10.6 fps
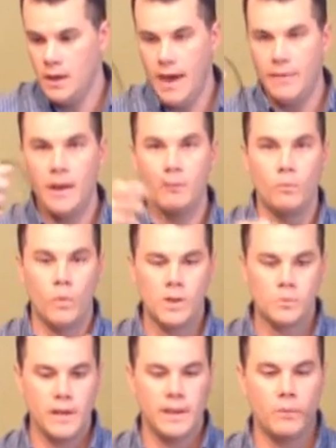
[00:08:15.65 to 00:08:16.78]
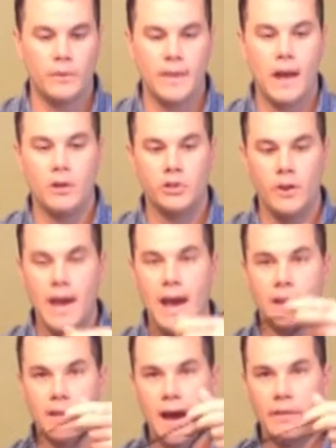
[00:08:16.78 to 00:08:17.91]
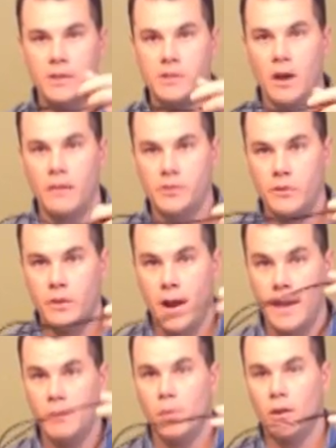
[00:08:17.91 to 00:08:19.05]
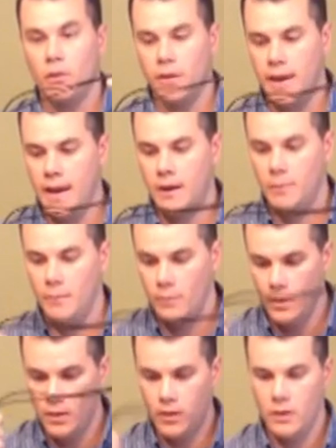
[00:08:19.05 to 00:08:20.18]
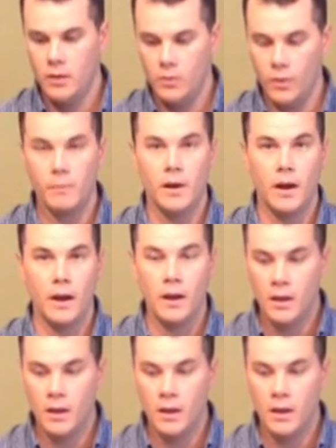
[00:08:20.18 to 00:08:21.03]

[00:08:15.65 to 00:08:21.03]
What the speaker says: And then once we get done with that, I'll show you how to tie this off so that I can bundle the cane up when I'm done.